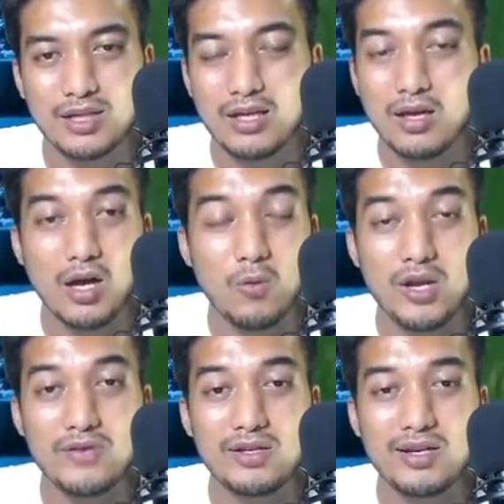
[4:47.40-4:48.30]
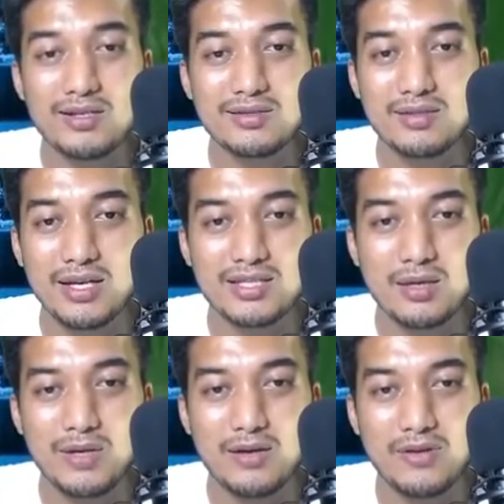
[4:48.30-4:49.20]
uh, whenever there is uh,
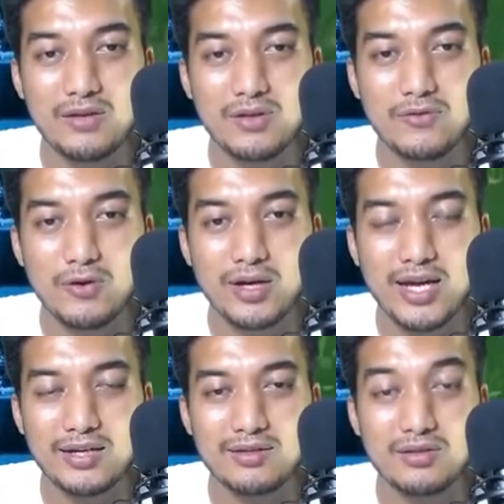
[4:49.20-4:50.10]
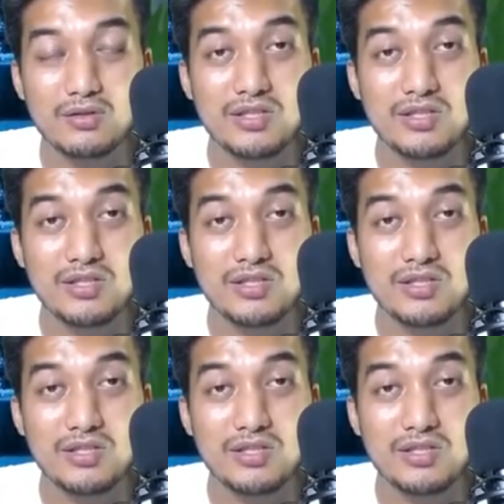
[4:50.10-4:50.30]
stamina available for your character